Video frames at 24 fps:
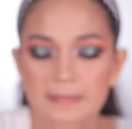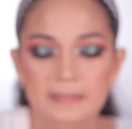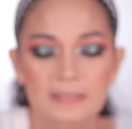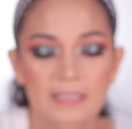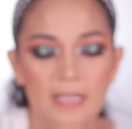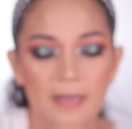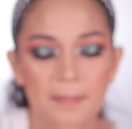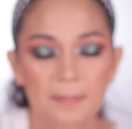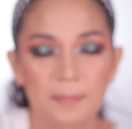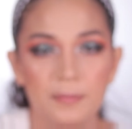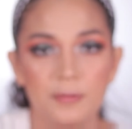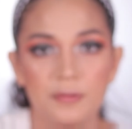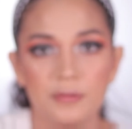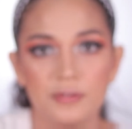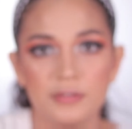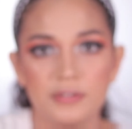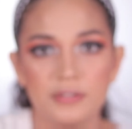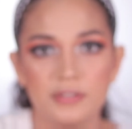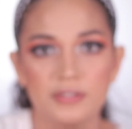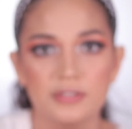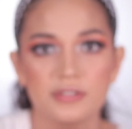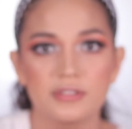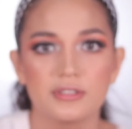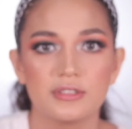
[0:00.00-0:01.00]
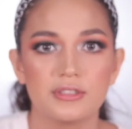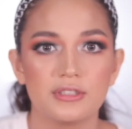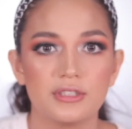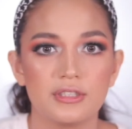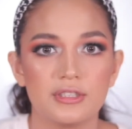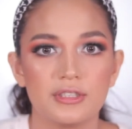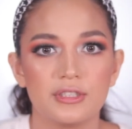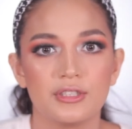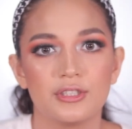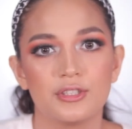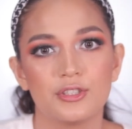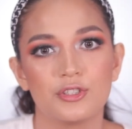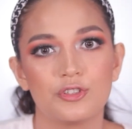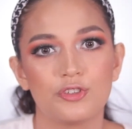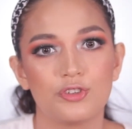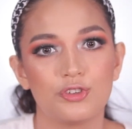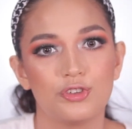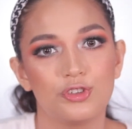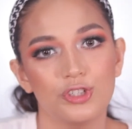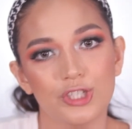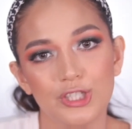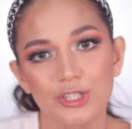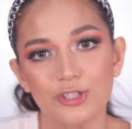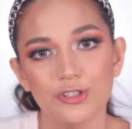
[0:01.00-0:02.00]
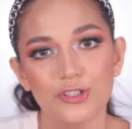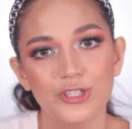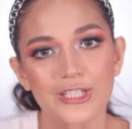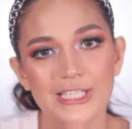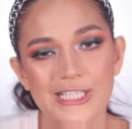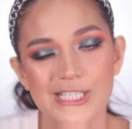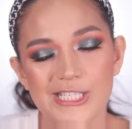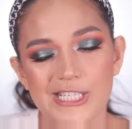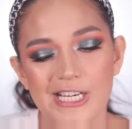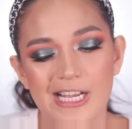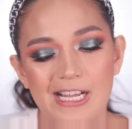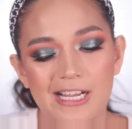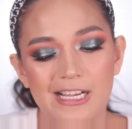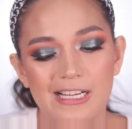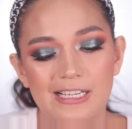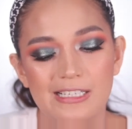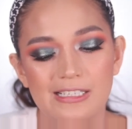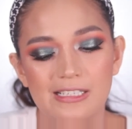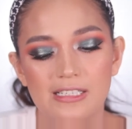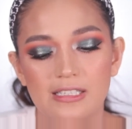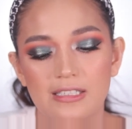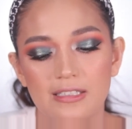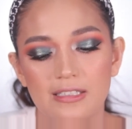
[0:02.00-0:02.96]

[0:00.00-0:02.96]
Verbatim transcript: Tapos, kukunin ko ulit siya.